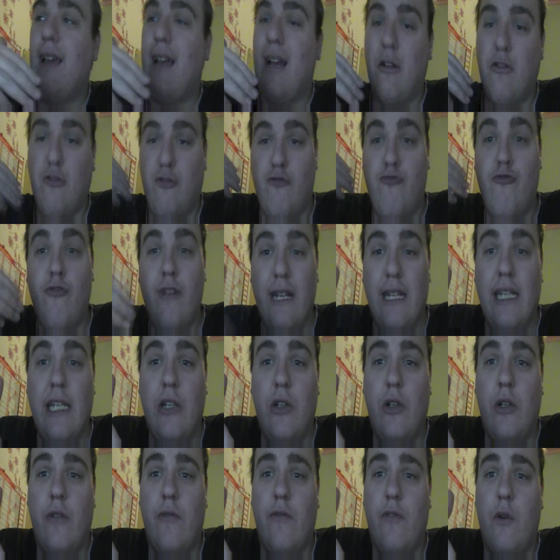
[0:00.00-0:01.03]
I was really
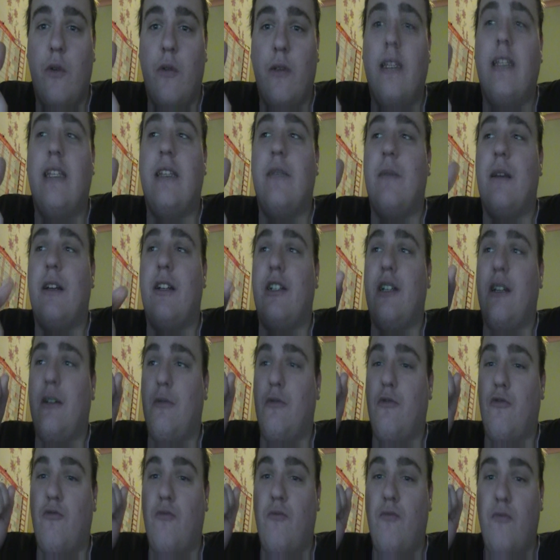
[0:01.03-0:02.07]
looking forward to this match. I
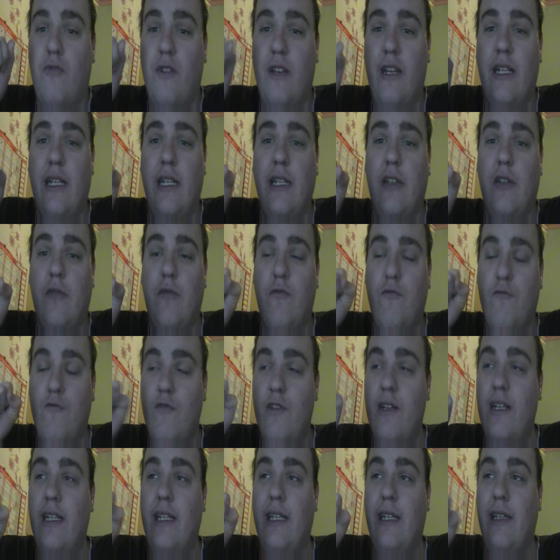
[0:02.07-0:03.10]
was really,
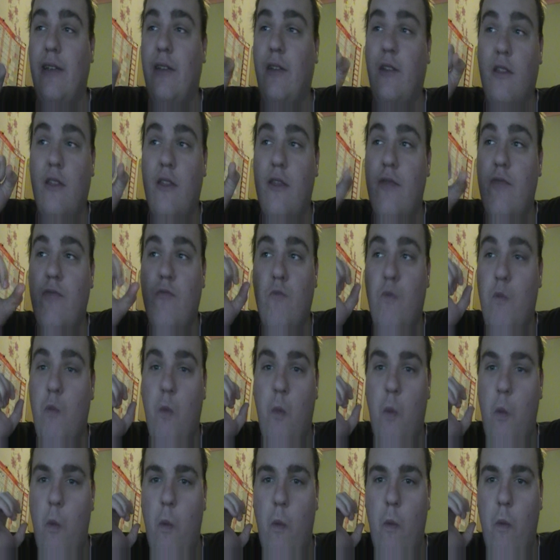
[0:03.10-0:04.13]
really,
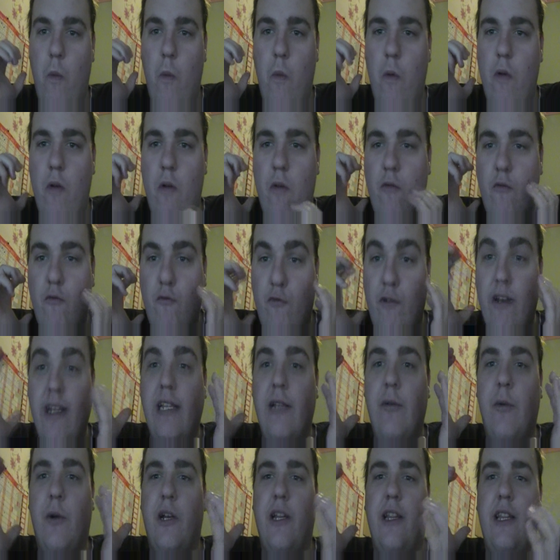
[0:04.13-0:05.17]

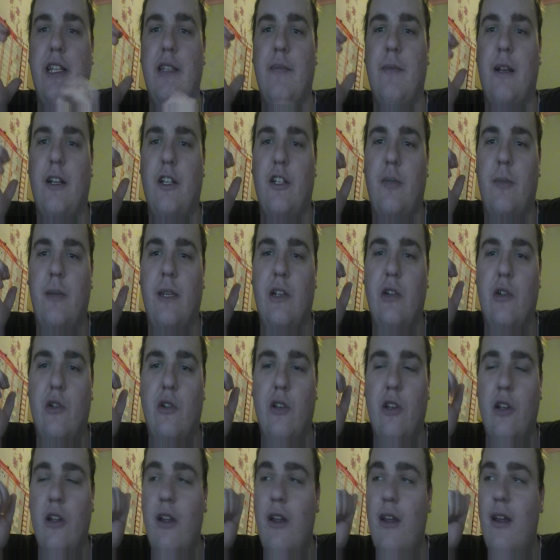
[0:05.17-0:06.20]
really wanting this match to be good,
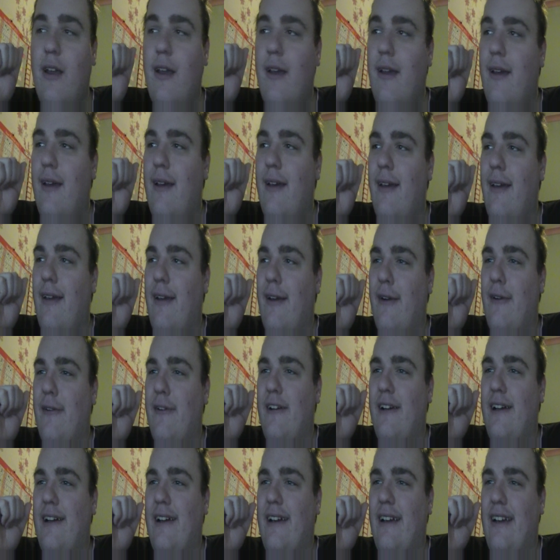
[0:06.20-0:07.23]

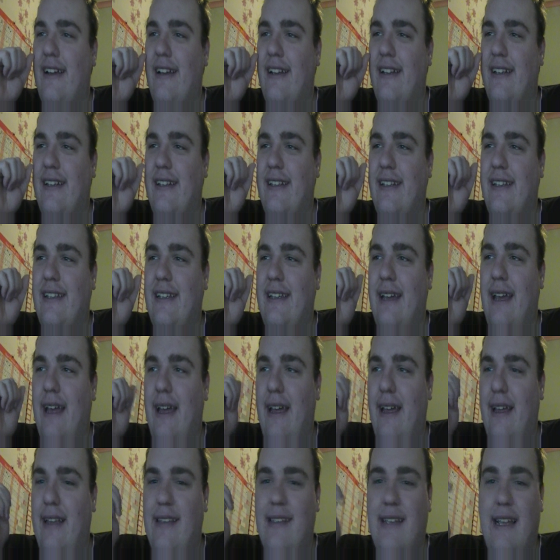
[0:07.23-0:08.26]
and
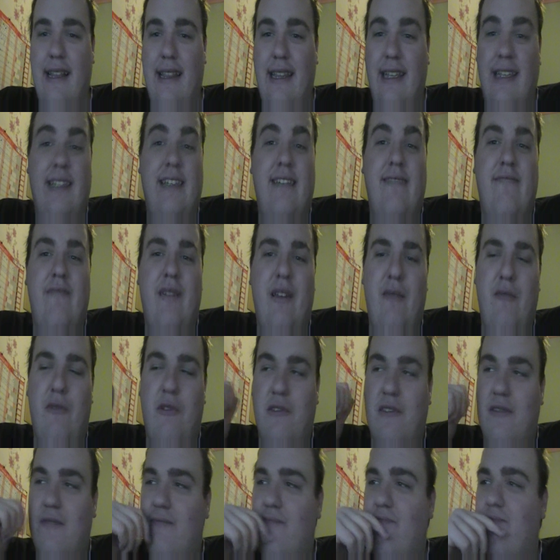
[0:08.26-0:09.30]
sadly it
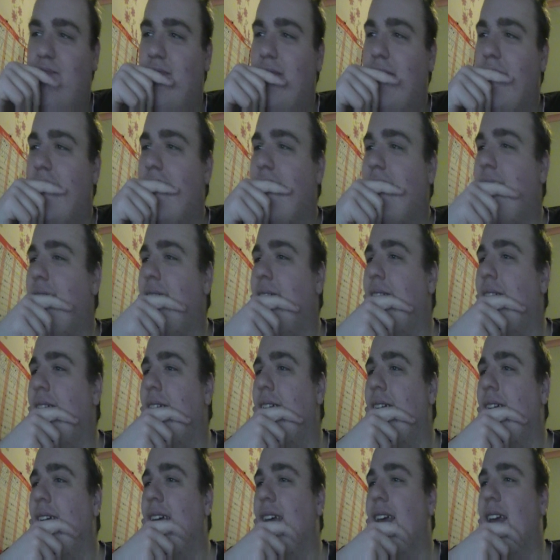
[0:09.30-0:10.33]
wasn't.
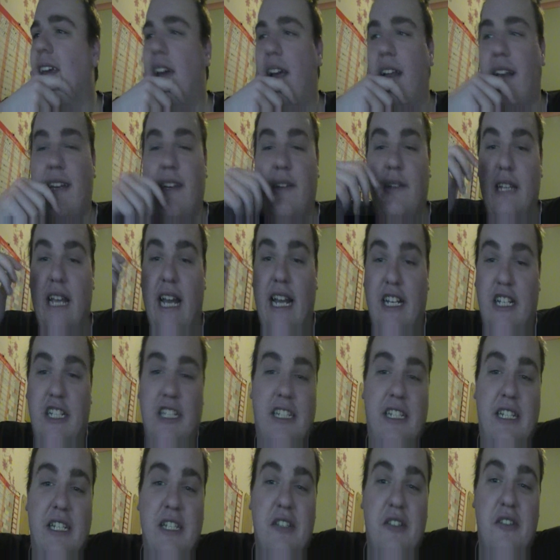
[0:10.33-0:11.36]
And it
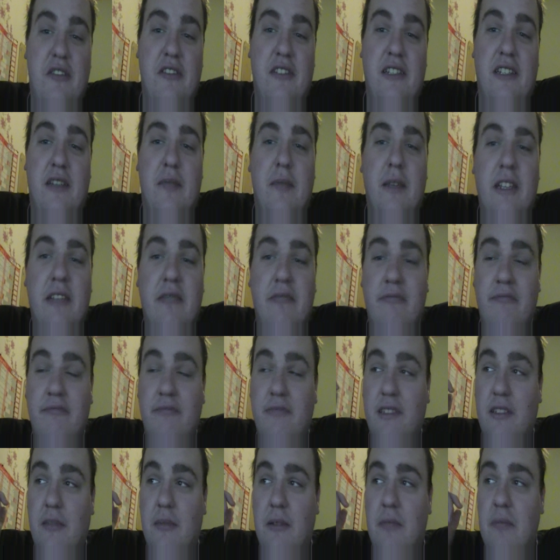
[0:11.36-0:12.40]
actually disgusted me,
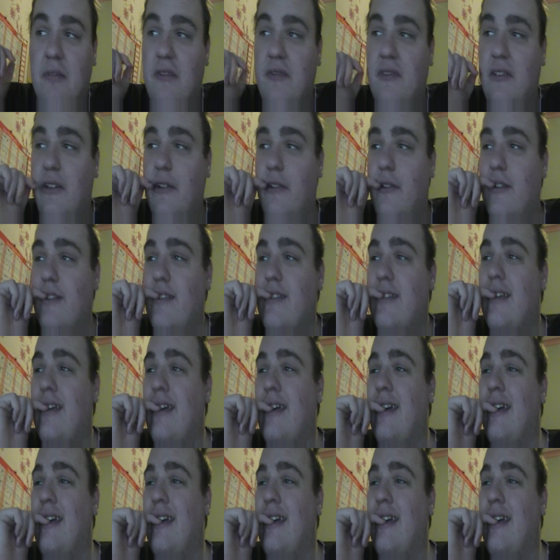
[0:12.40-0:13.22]
to be perfectly honest.